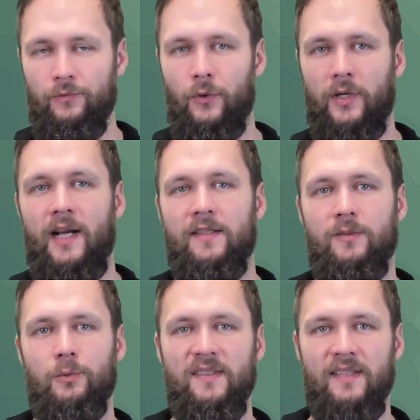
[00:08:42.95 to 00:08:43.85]

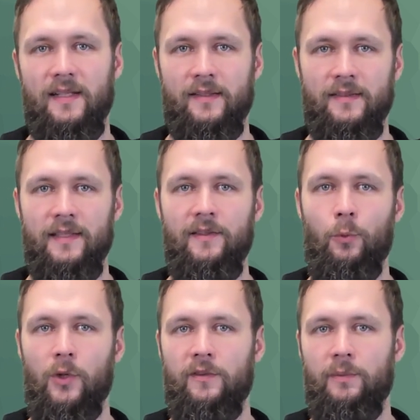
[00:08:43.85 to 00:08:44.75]
forecast results that the
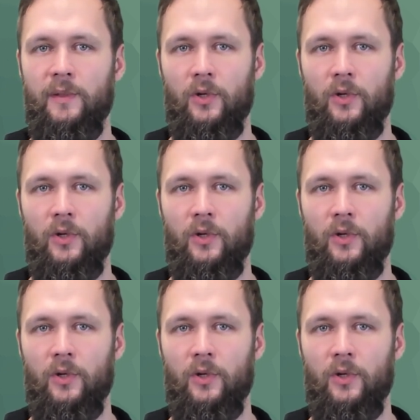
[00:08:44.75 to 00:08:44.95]
World3 model